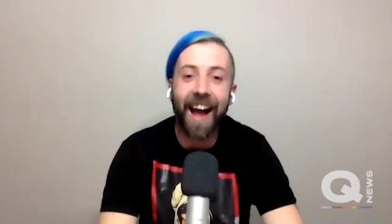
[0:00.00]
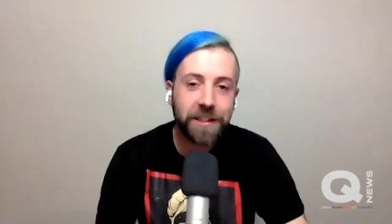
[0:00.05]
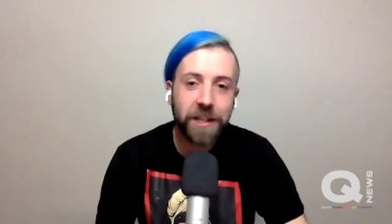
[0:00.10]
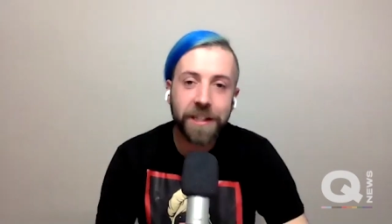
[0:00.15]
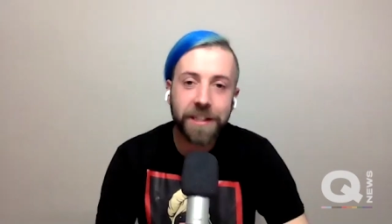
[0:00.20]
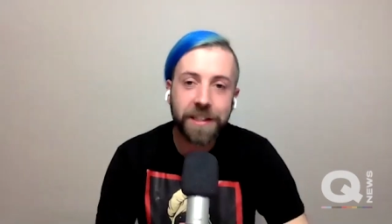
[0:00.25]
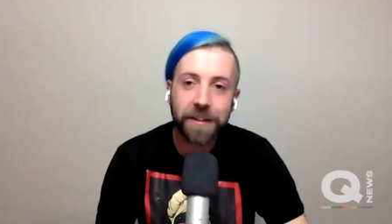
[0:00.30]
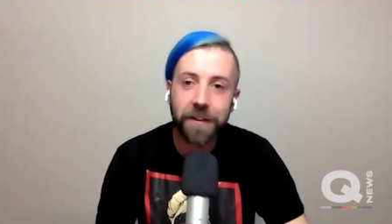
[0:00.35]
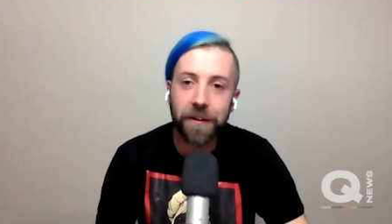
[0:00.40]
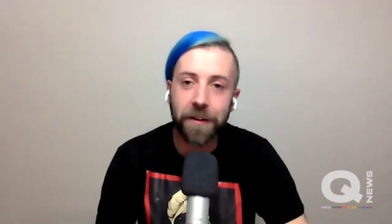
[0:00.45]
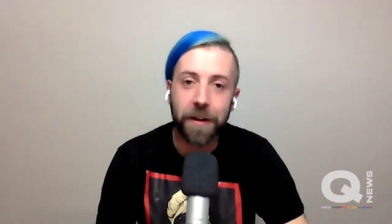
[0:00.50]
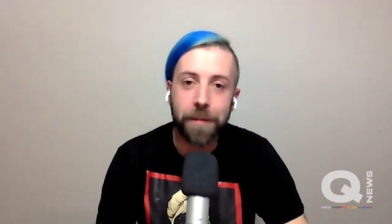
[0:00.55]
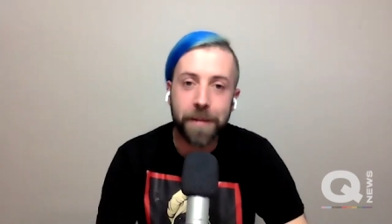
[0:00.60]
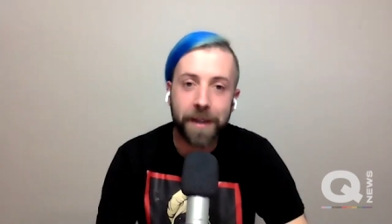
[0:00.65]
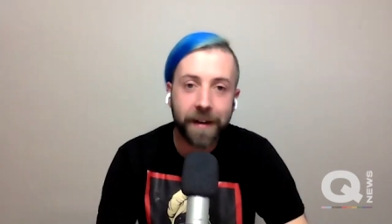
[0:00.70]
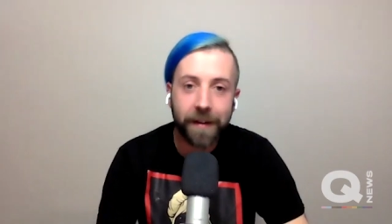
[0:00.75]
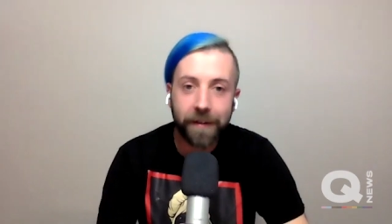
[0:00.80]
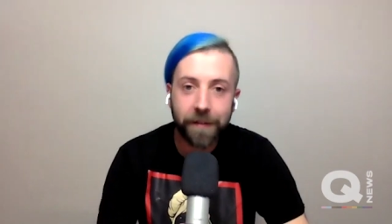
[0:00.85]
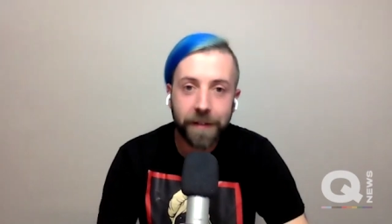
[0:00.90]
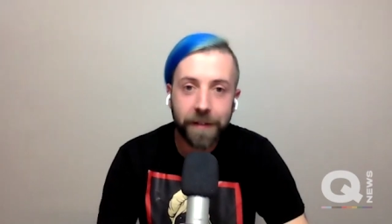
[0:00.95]
it's cheesy at all. I
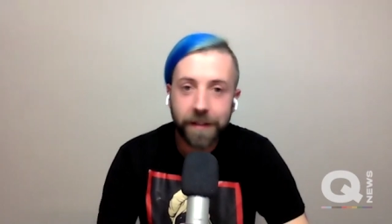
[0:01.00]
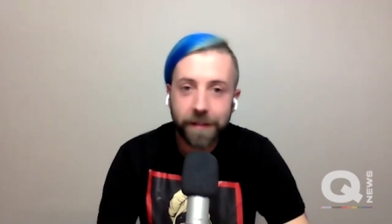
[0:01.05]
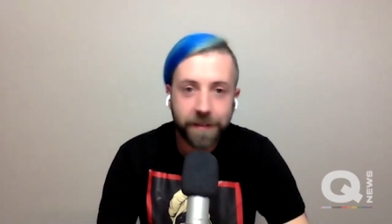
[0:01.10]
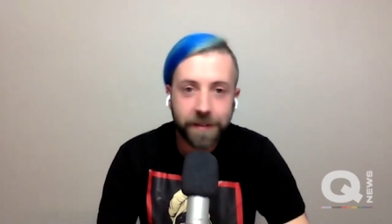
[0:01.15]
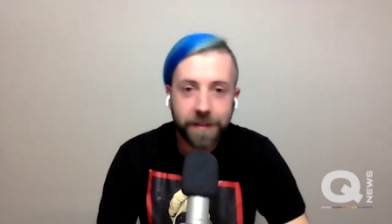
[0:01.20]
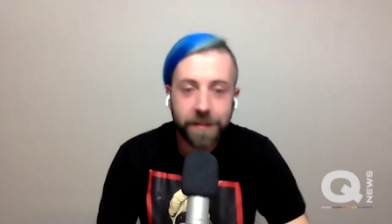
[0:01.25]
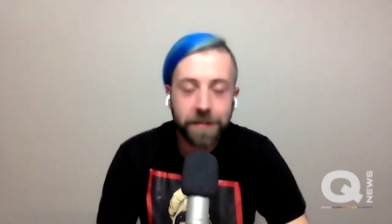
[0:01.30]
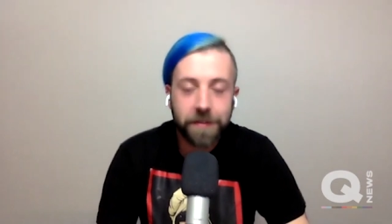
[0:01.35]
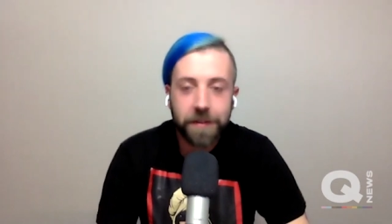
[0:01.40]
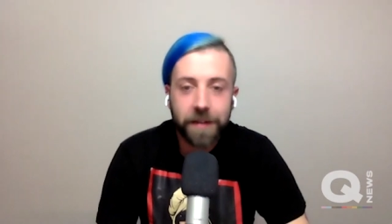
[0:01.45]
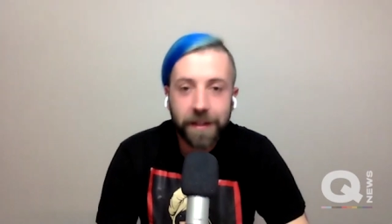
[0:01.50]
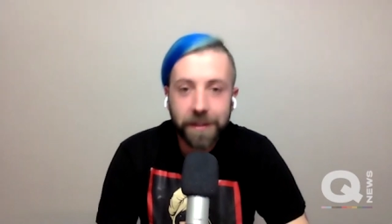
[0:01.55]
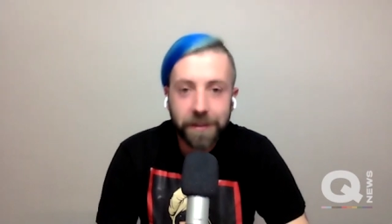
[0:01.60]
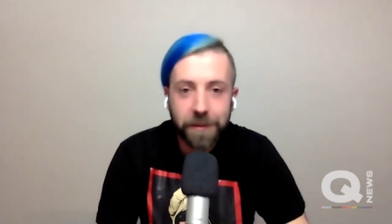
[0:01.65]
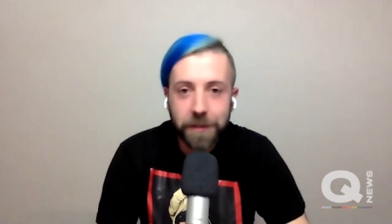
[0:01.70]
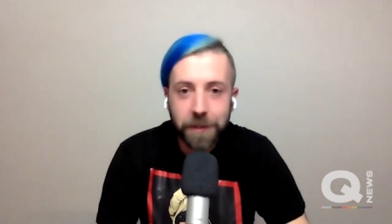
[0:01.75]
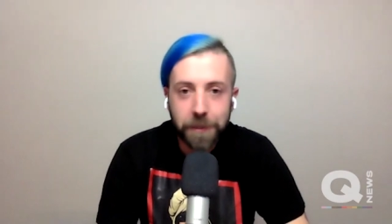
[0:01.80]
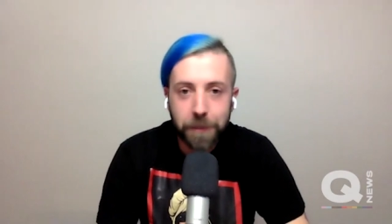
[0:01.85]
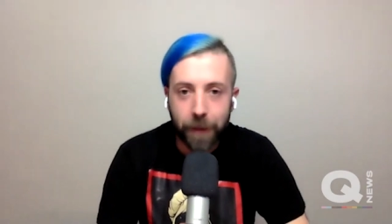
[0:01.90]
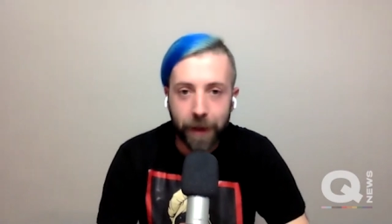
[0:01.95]
mean, if that's
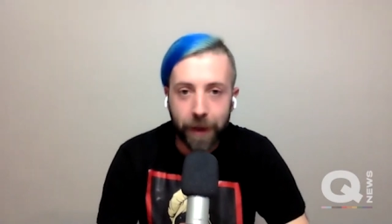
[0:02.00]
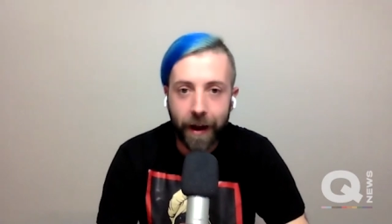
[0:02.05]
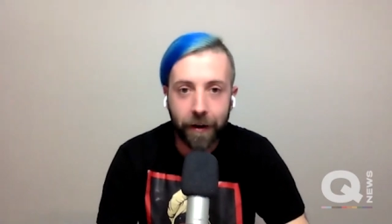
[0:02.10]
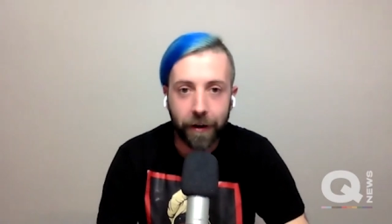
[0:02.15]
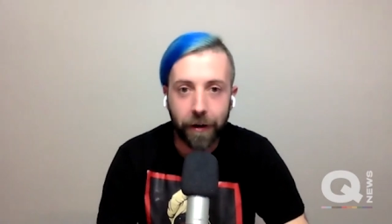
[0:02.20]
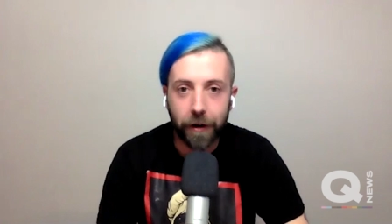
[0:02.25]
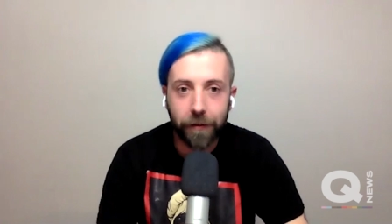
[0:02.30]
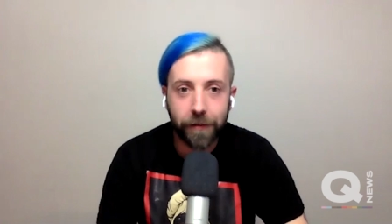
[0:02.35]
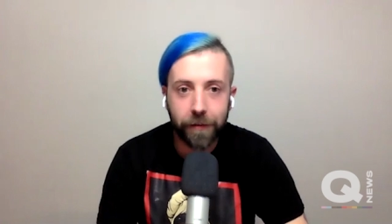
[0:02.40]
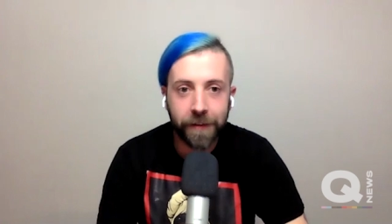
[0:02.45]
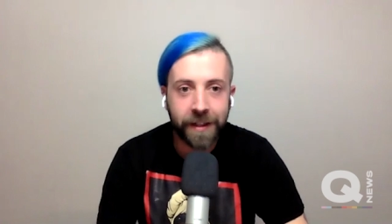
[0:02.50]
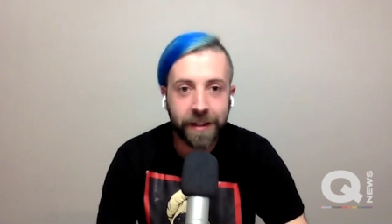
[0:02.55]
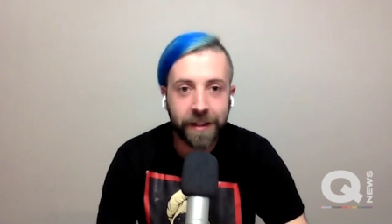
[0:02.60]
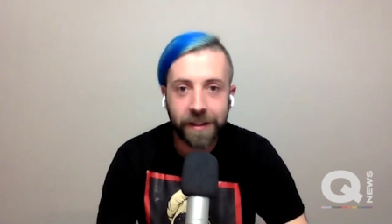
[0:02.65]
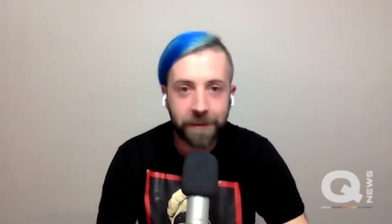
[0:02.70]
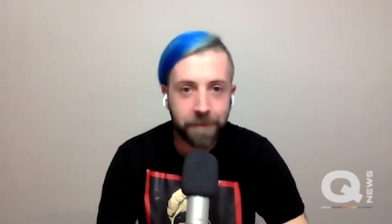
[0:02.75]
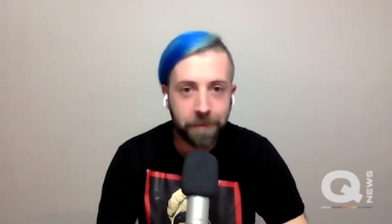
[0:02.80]
what you're proud of, like,